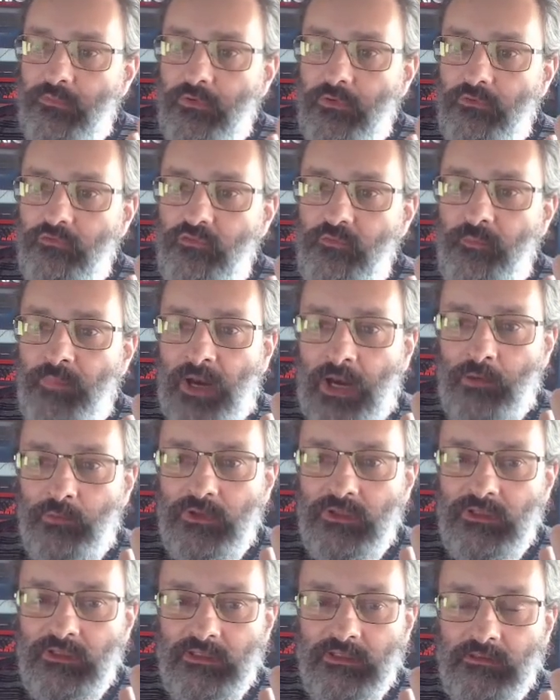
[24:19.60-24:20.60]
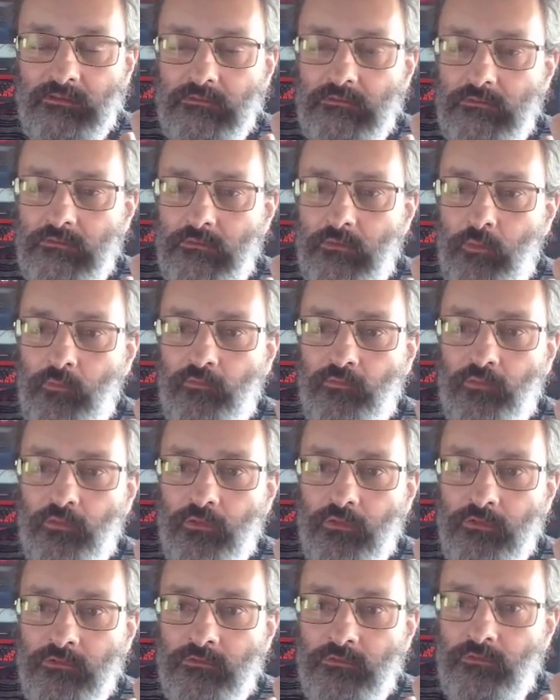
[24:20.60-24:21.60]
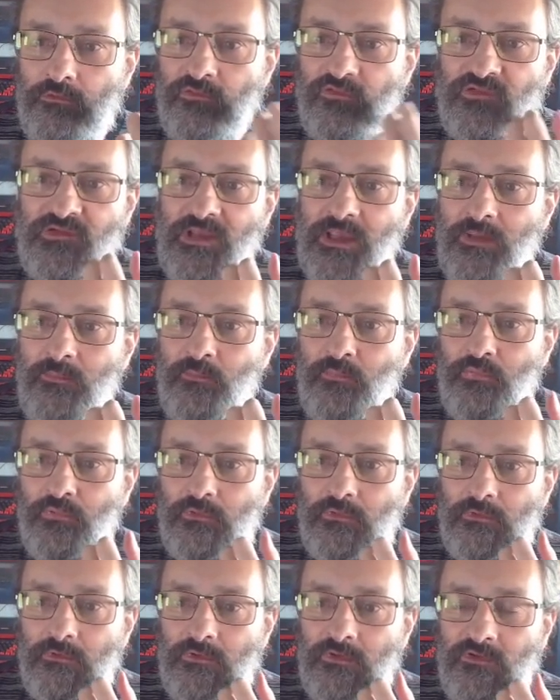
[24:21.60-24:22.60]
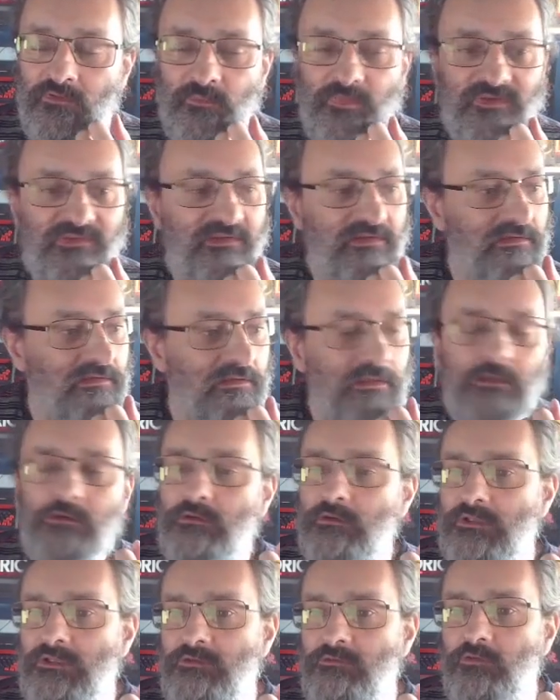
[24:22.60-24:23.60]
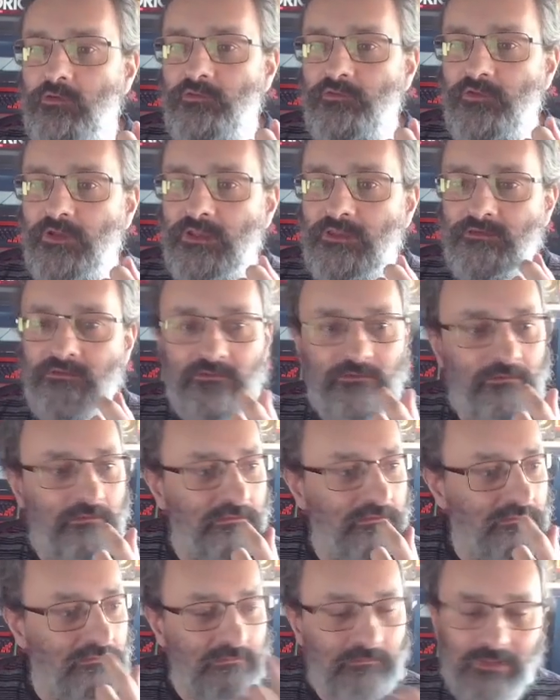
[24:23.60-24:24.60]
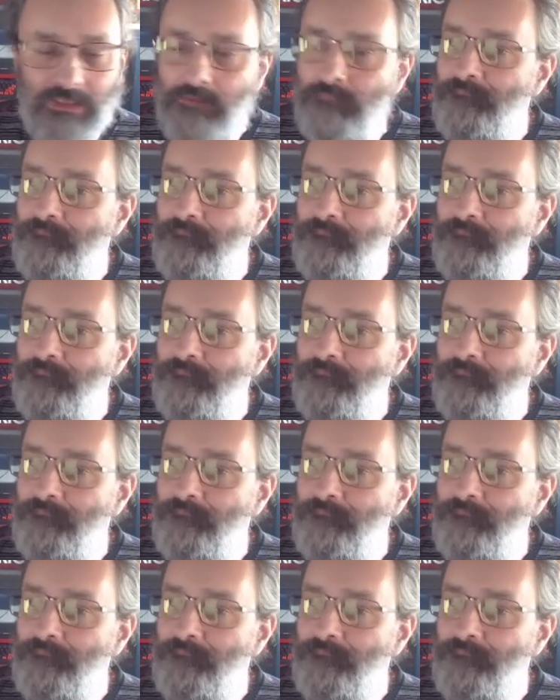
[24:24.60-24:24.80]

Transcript: to parry, avoid, escape. It's basically in your face. Yeah,